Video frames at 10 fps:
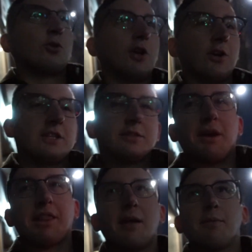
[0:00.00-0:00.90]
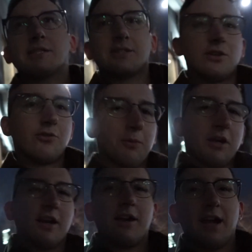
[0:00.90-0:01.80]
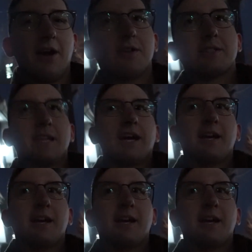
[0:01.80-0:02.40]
curious about that mystery from earlier, now it's